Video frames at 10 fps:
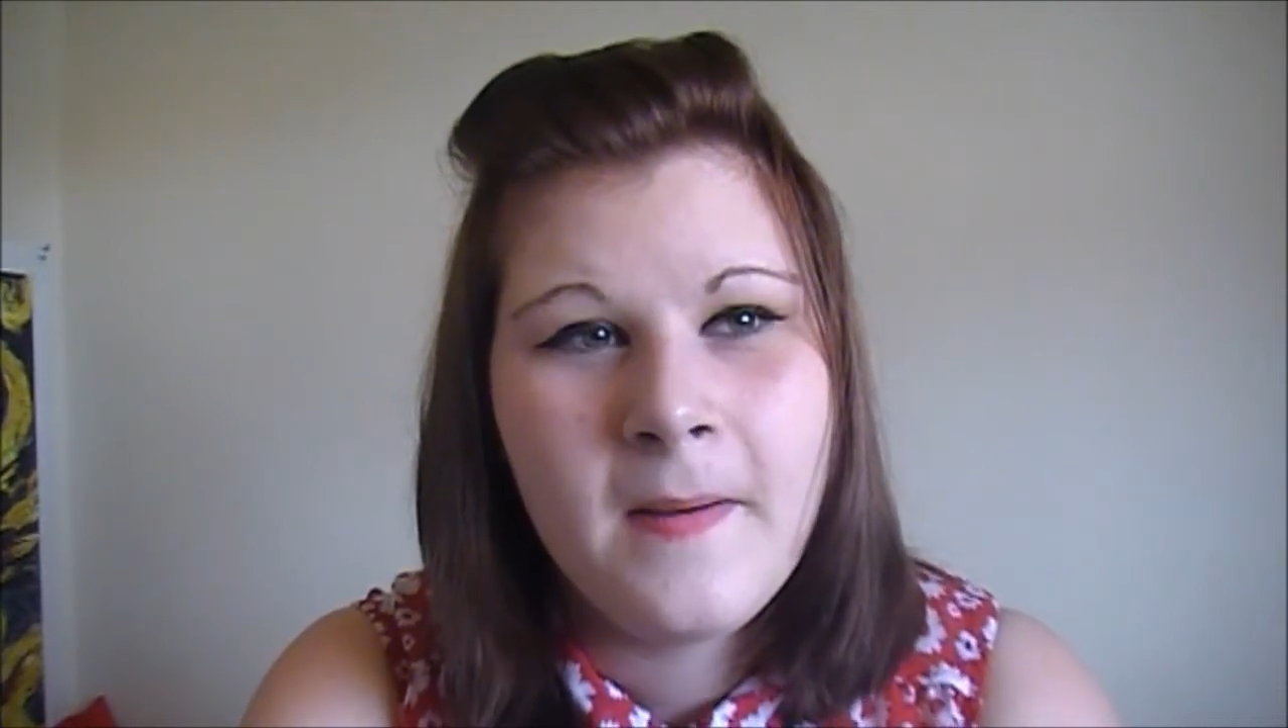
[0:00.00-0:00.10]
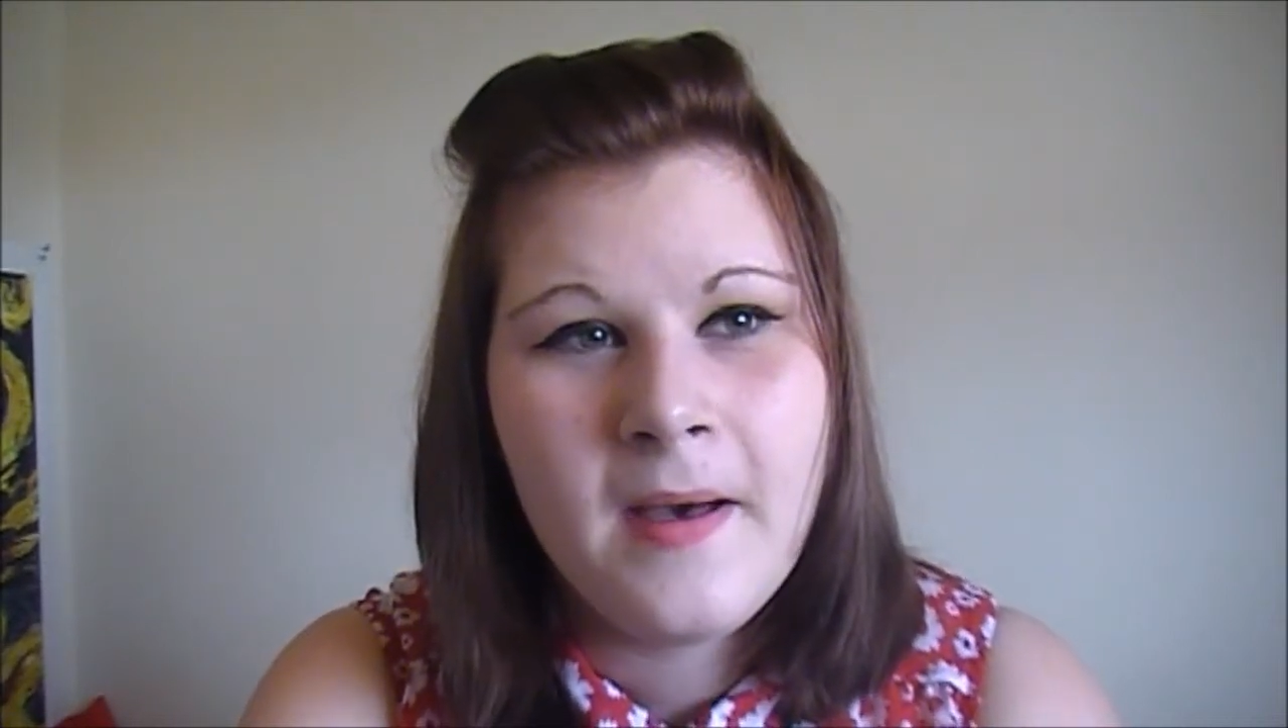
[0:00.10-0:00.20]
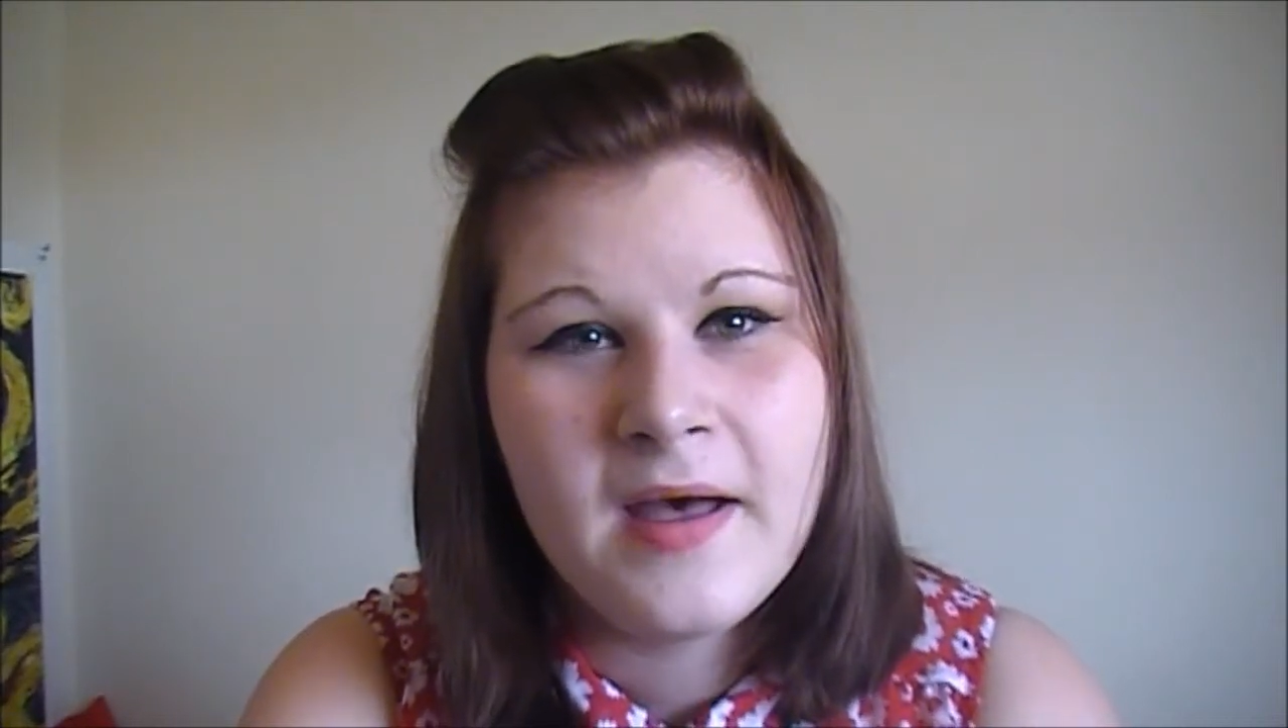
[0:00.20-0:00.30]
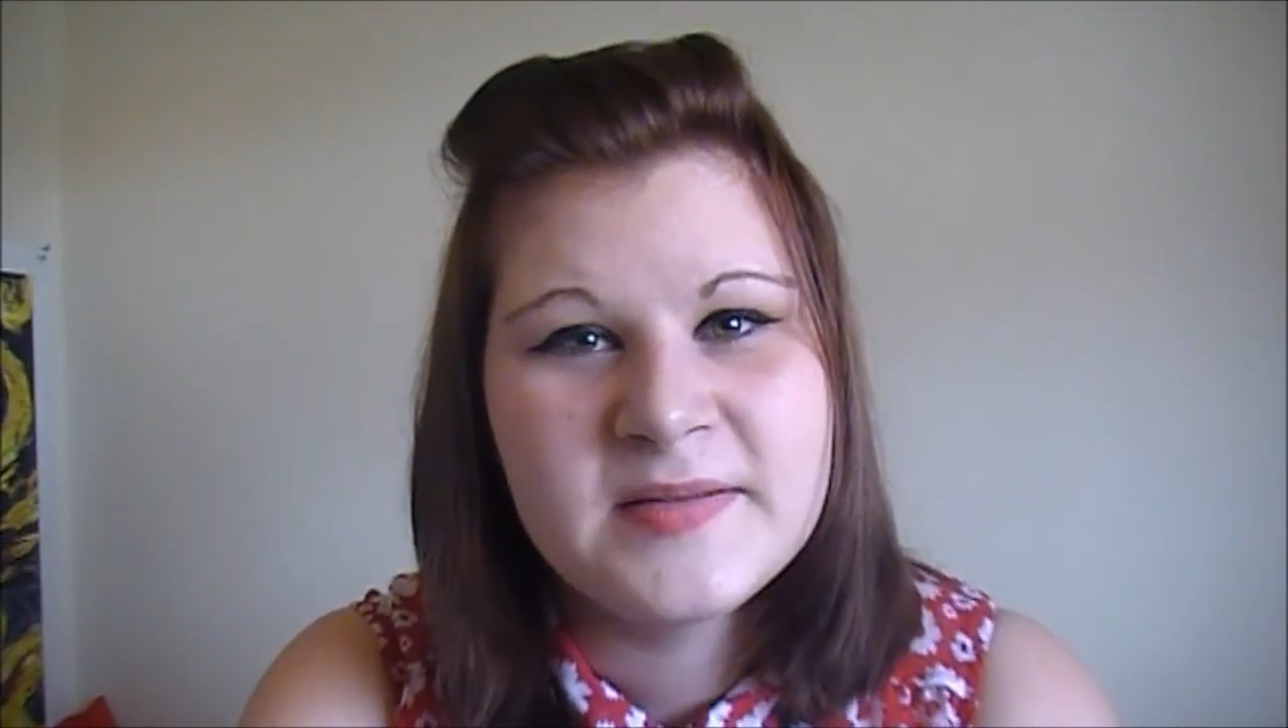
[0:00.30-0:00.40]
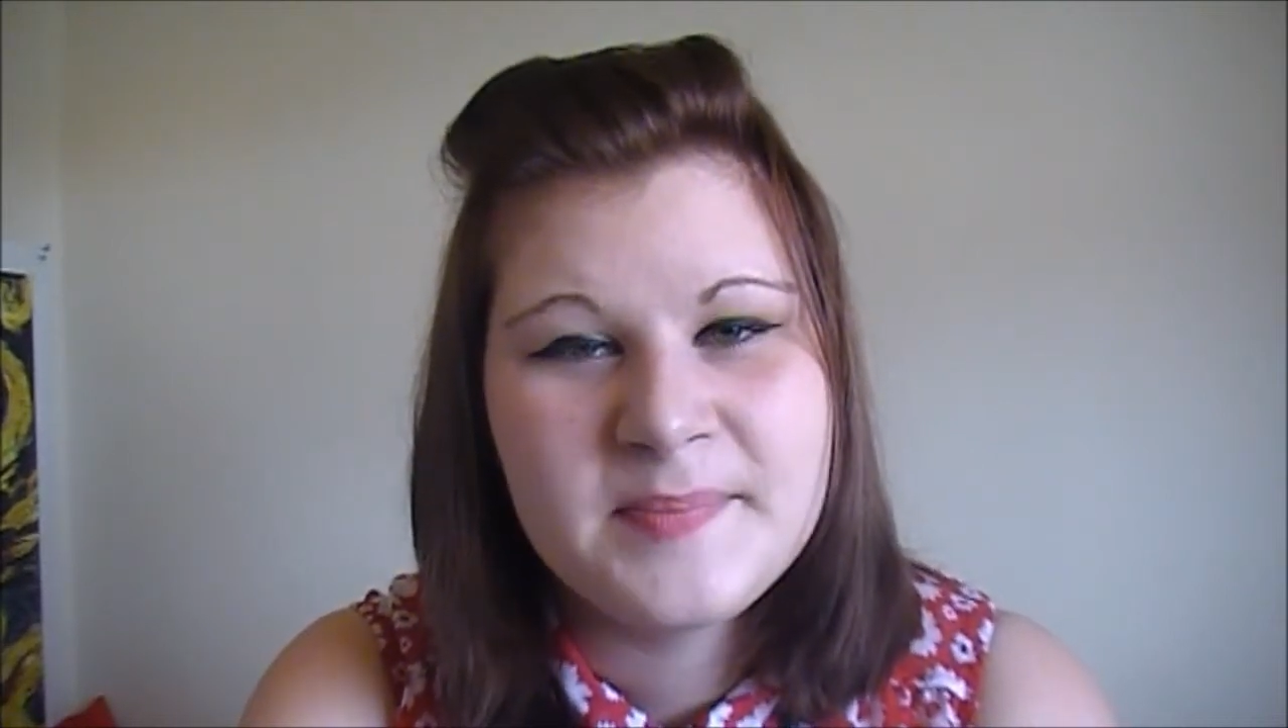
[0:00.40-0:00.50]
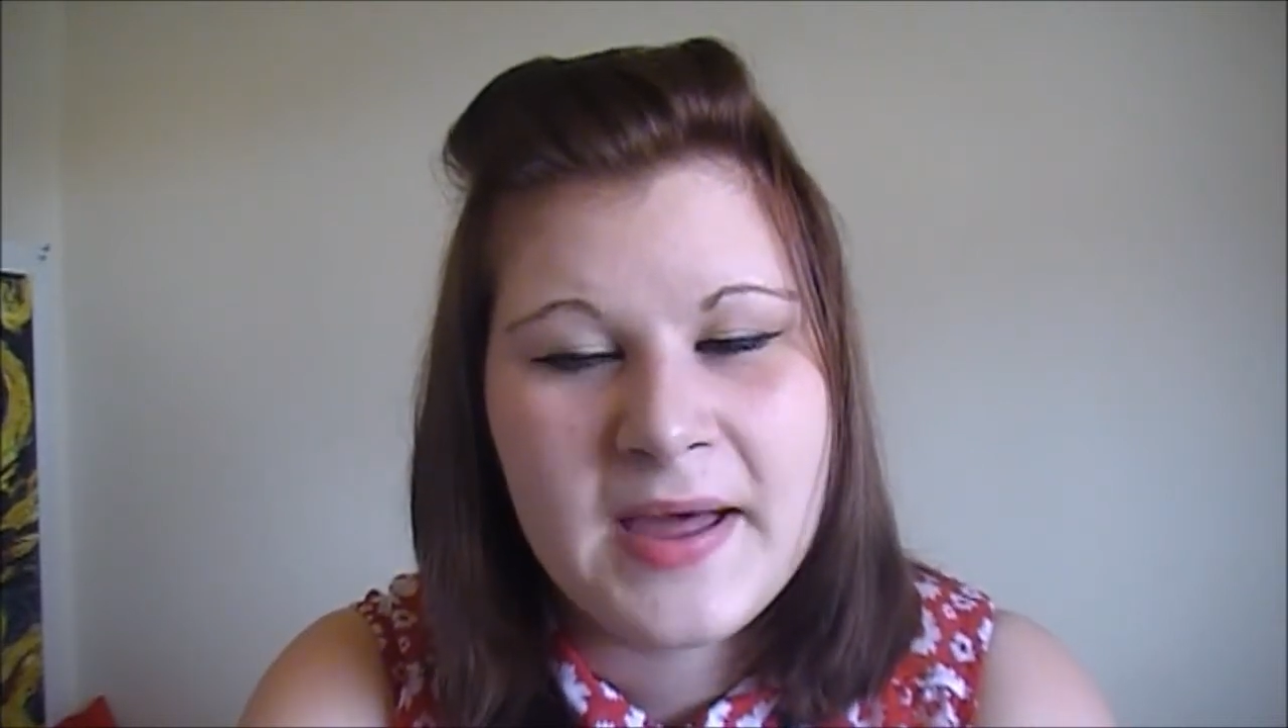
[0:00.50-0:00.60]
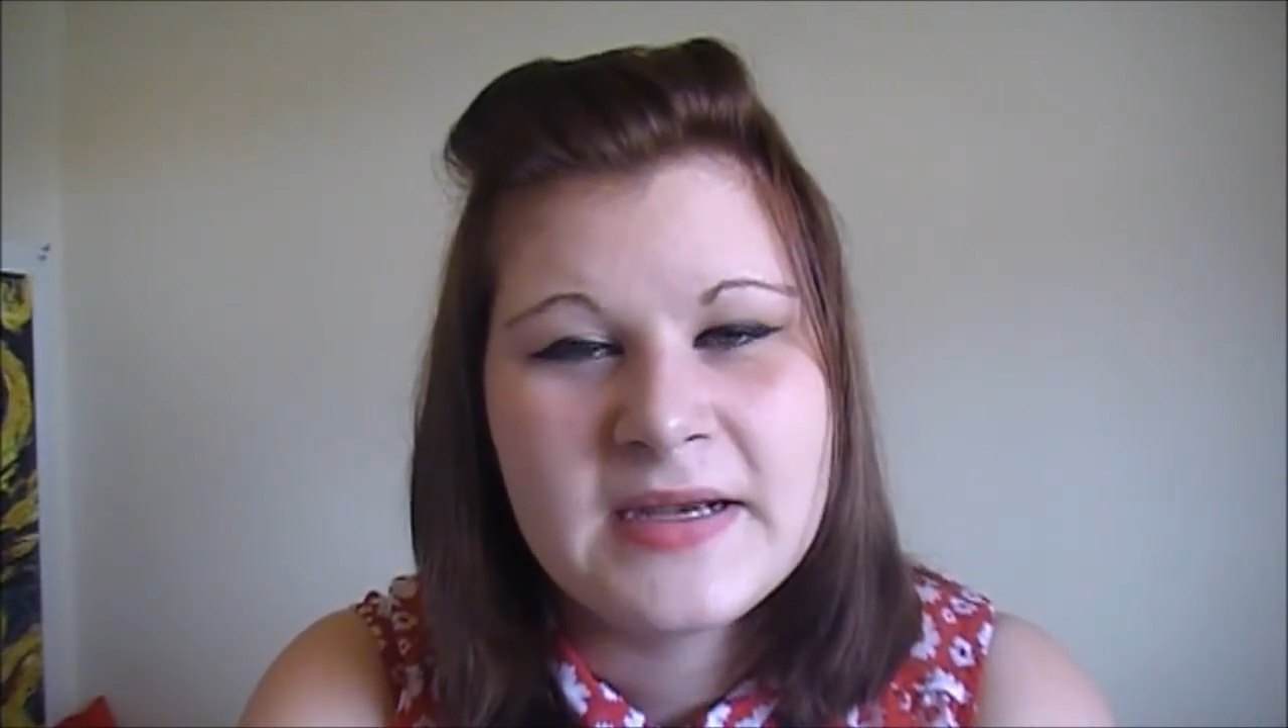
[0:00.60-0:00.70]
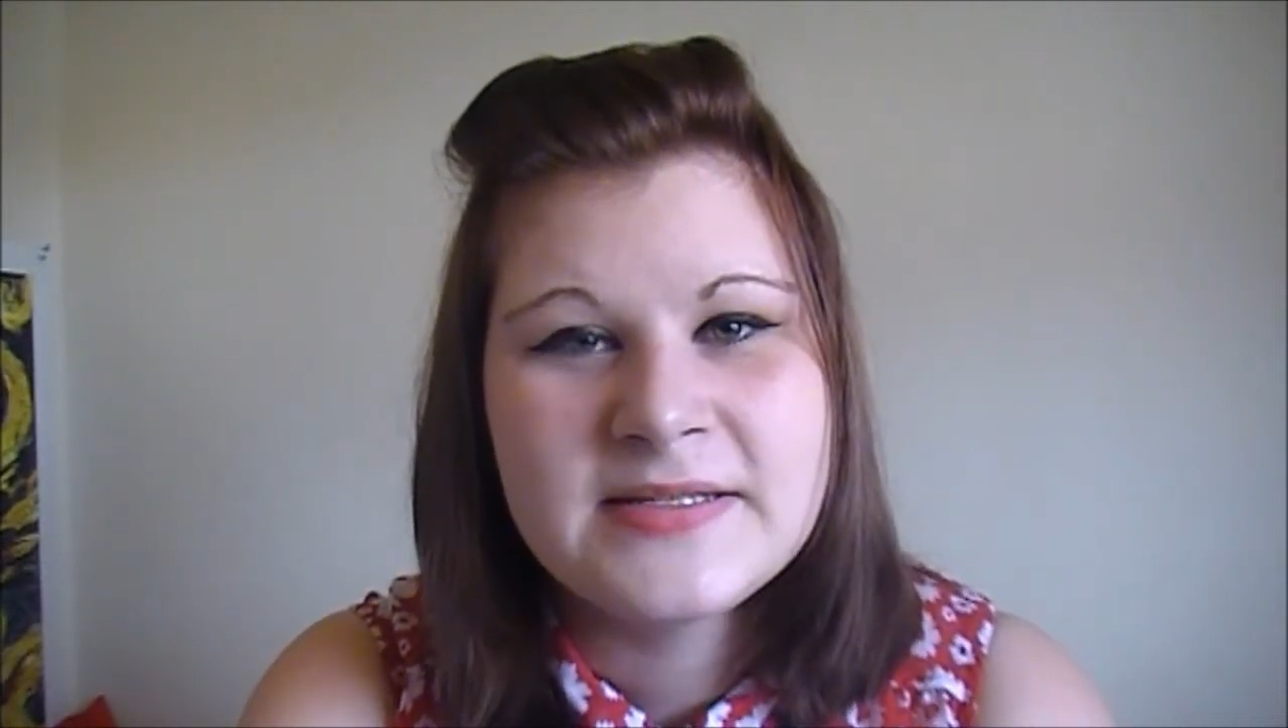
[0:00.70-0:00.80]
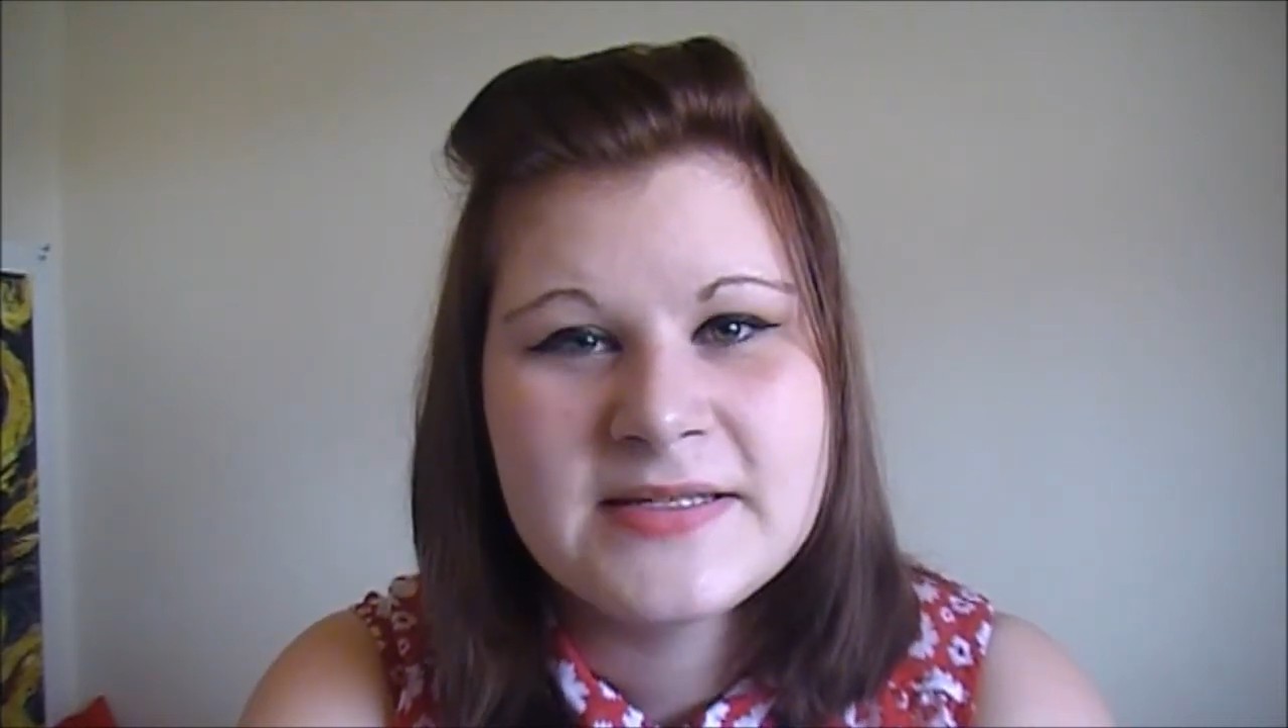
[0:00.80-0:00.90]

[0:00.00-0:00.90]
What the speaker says: as bad as